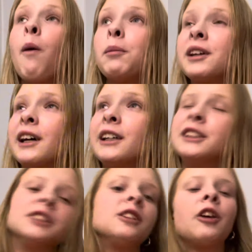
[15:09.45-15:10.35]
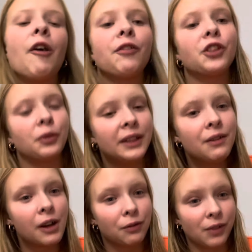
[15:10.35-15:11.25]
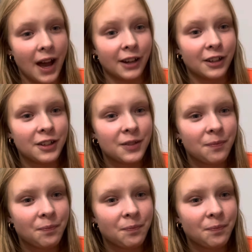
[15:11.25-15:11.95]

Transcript: because three of our flyers